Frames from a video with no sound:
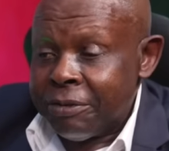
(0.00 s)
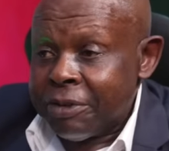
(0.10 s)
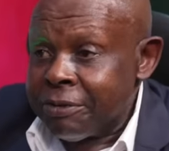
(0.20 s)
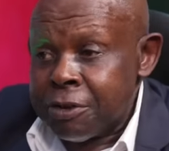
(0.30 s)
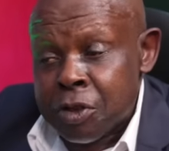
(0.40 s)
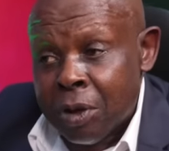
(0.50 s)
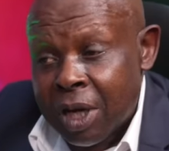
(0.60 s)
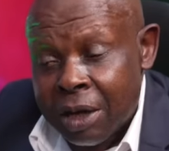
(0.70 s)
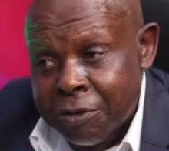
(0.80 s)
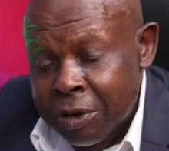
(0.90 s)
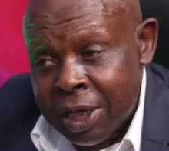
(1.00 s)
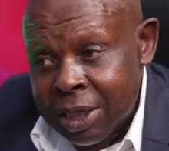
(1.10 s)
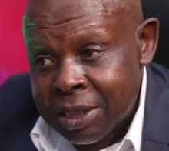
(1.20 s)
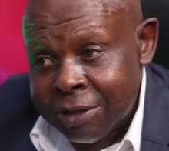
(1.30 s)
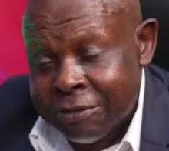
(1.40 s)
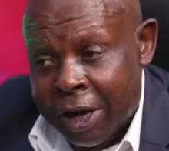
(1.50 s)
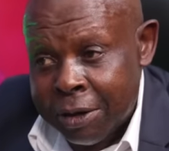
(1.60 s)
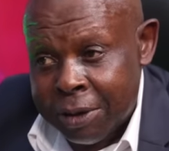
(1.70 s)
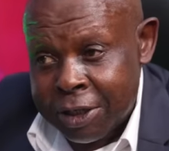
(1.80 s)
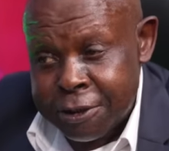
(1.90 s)
EFF is not advocating
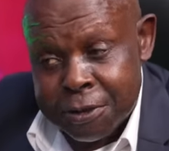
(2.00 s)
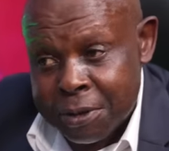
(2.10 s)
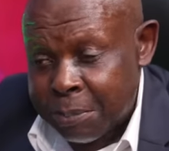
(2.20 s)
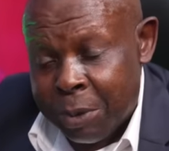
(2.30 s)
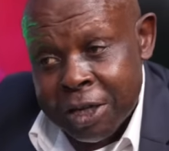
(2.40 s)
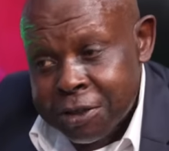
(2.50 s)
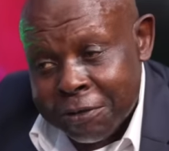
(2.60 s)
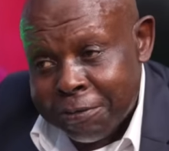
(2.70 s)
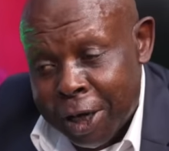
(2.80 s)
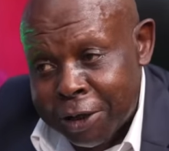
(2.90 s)
violence to the no, best of my